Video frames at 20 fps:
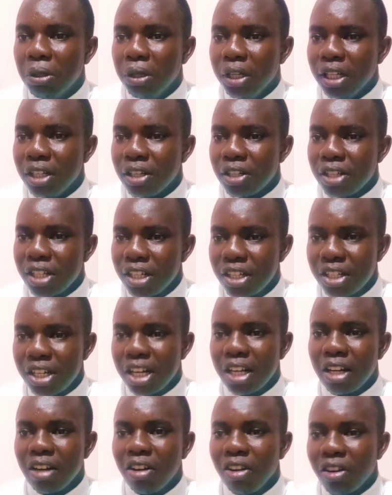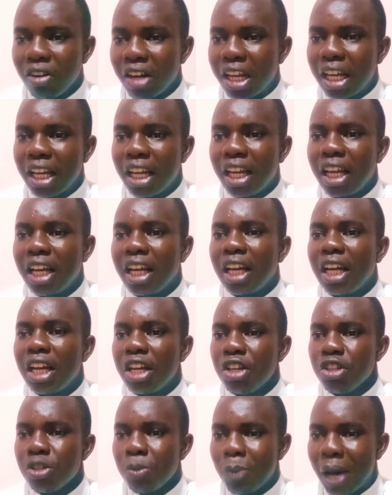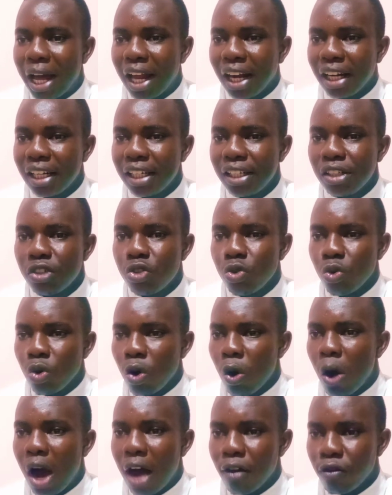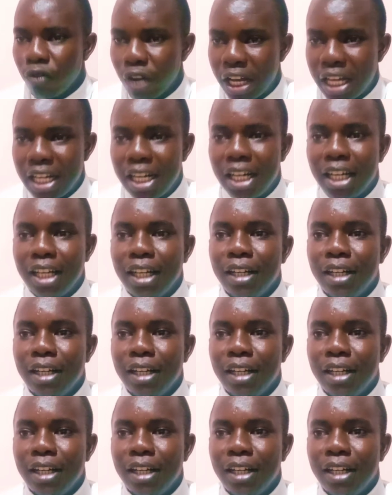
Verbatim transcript: insistently ringing his bell to no avail